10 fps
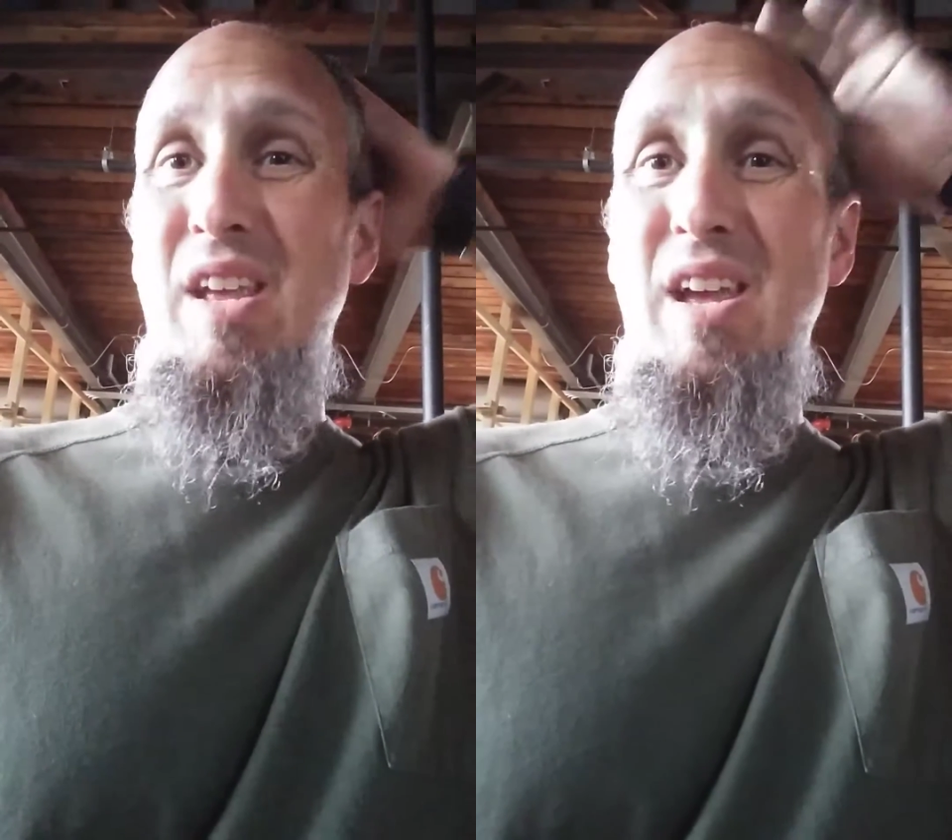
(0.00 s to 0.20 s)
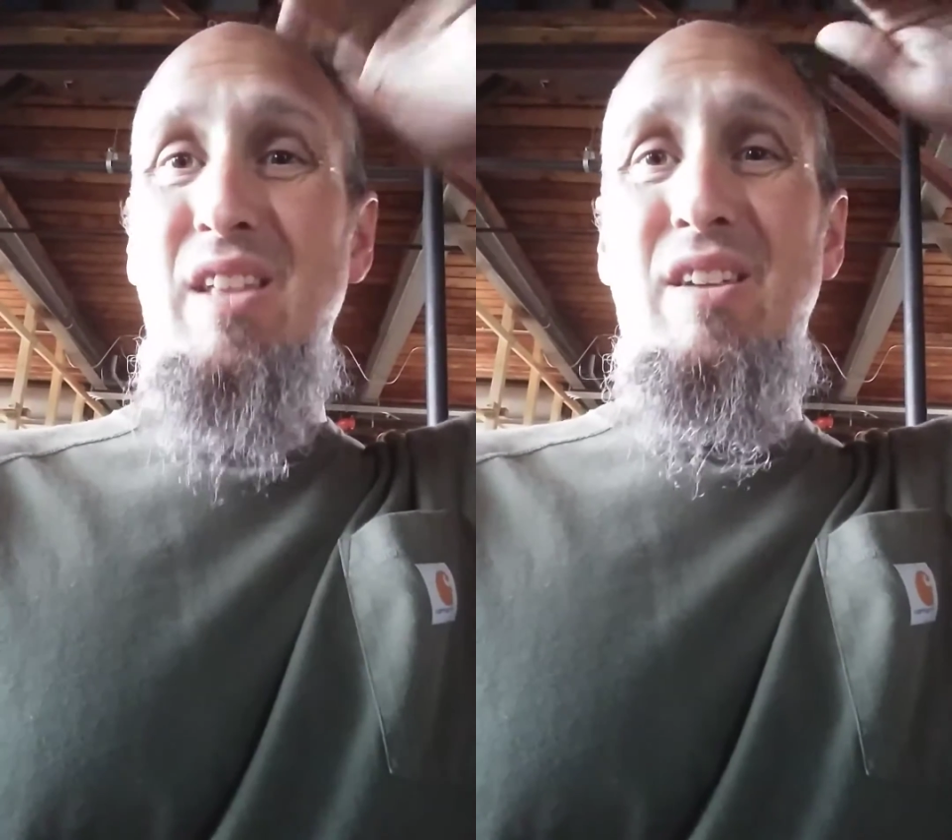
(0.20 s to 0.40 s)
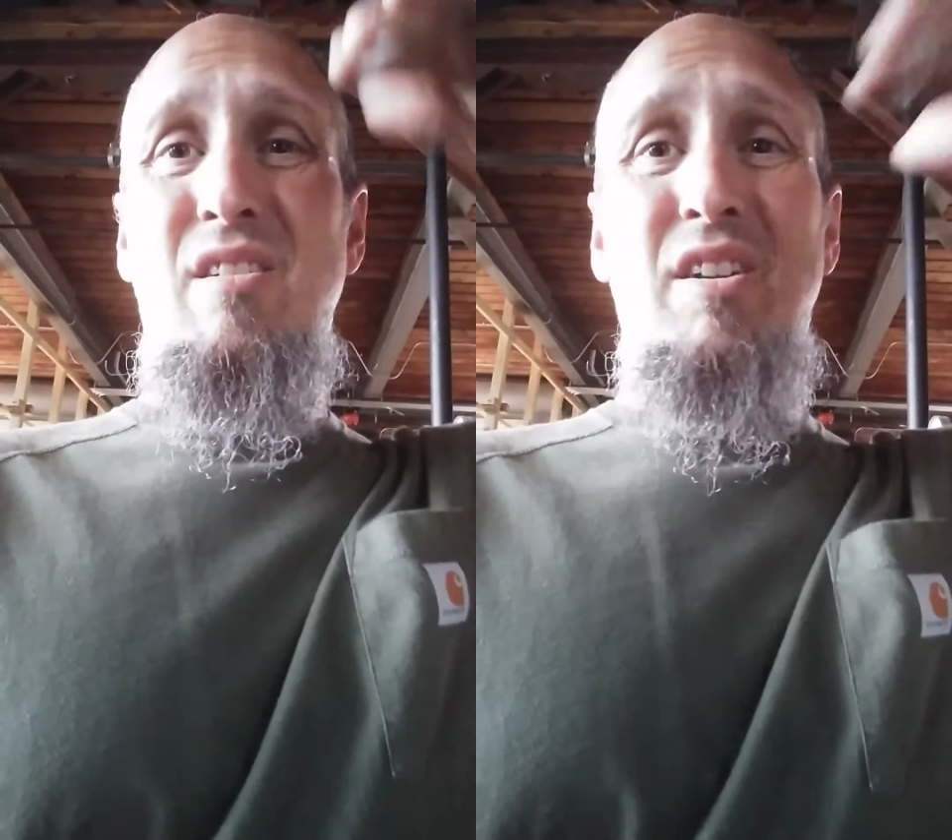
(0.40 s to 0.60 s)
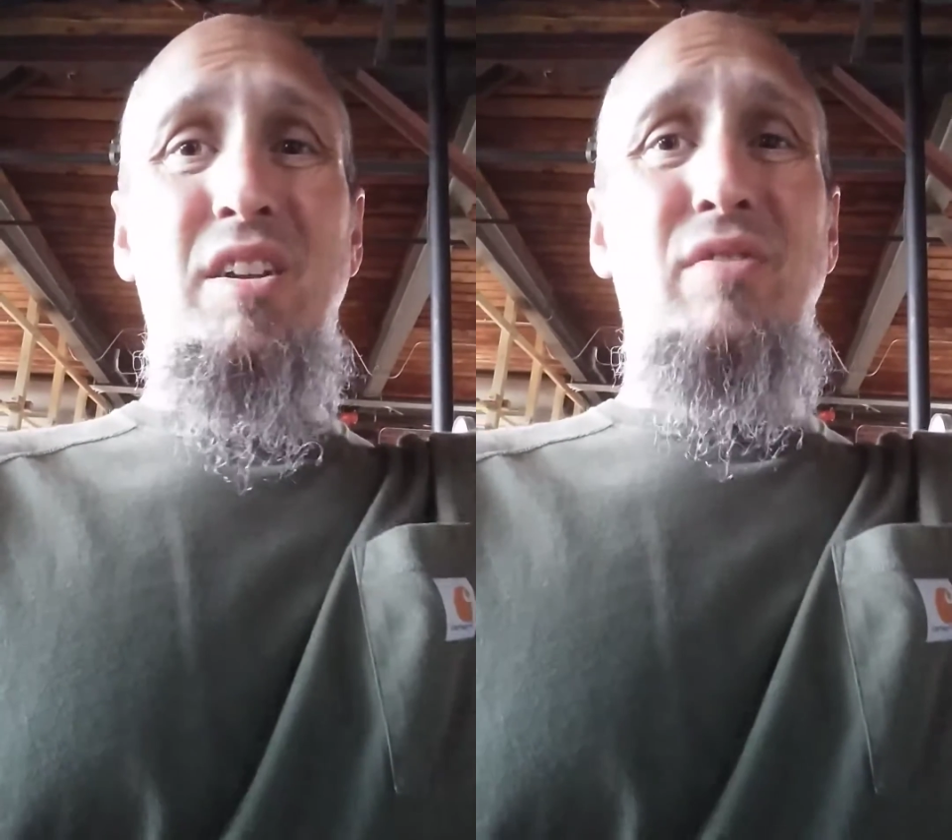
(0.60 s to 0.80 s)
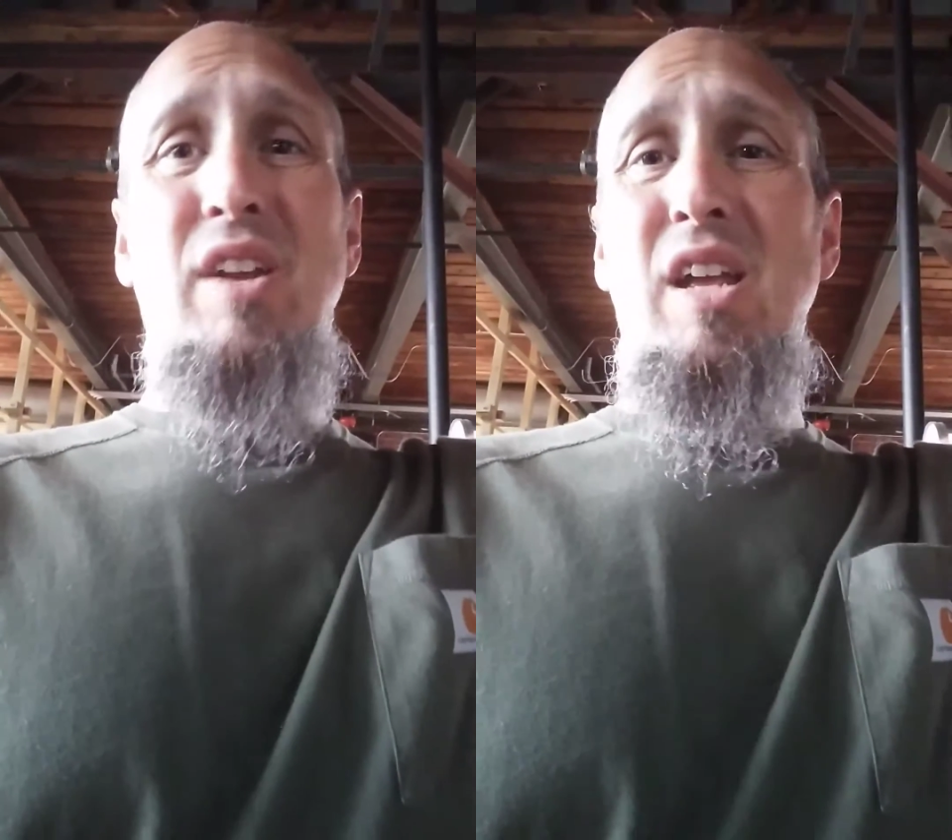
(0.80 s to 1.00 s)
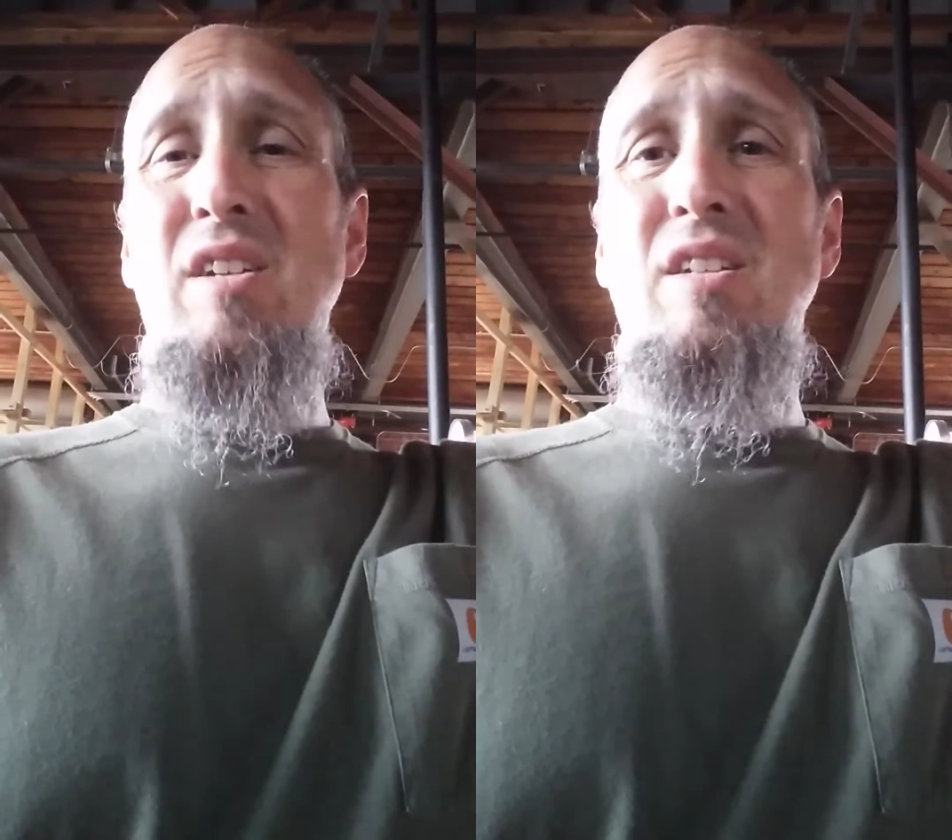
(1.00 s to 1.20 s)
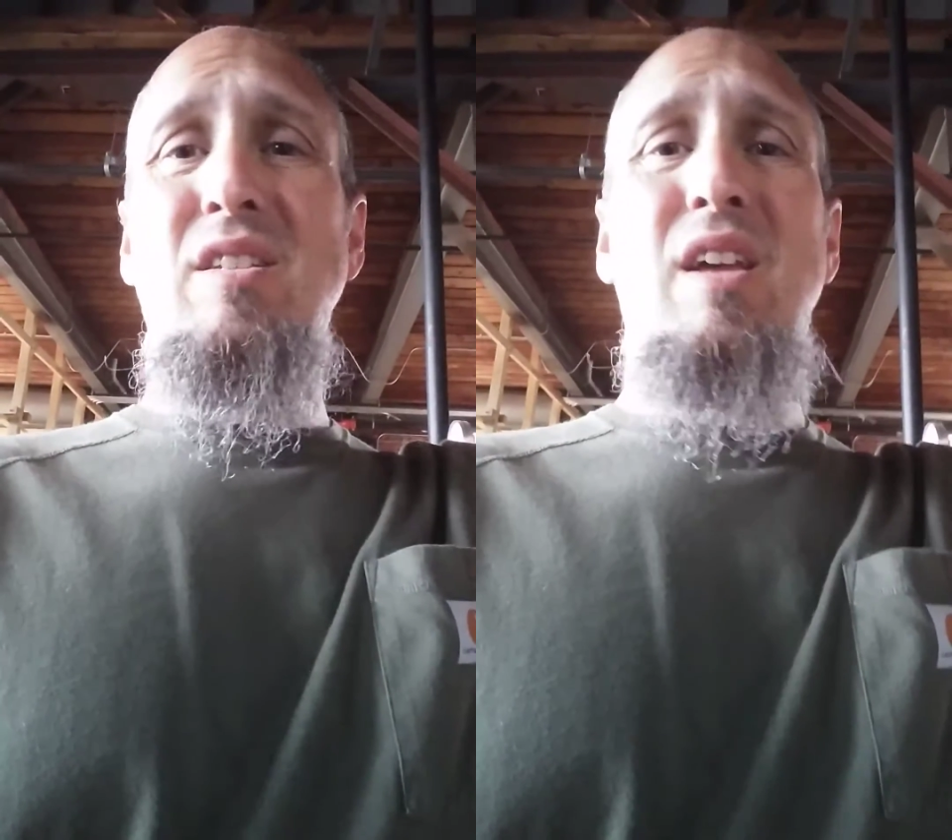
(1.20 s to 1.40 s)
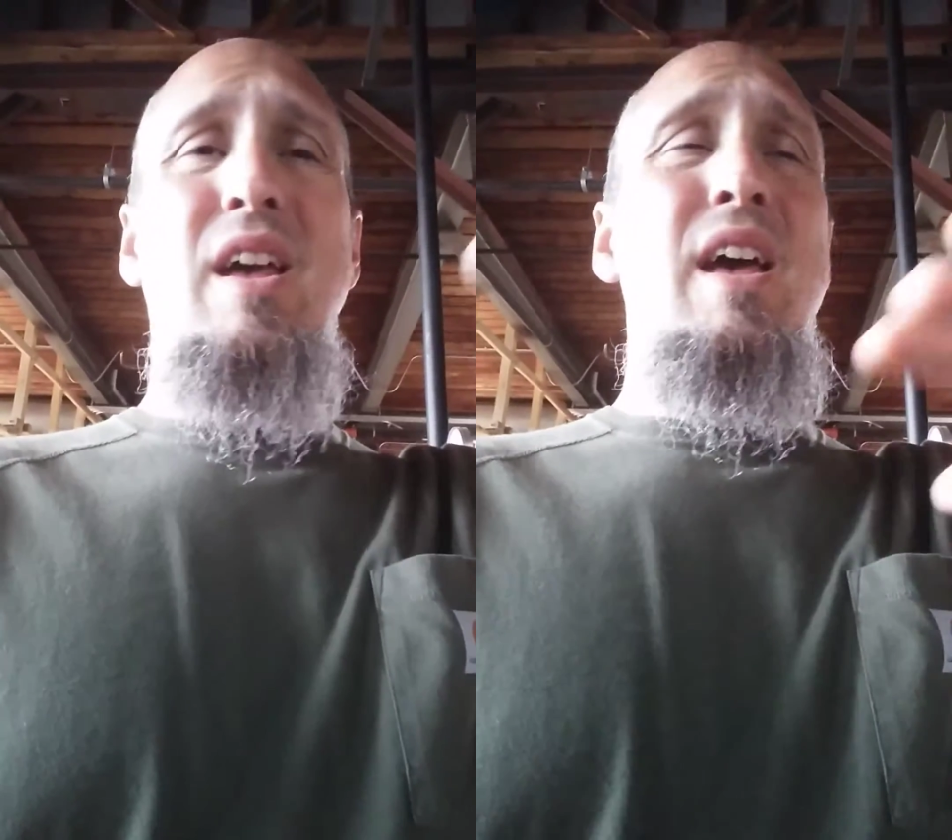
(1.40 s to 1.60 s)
and they're all different ages,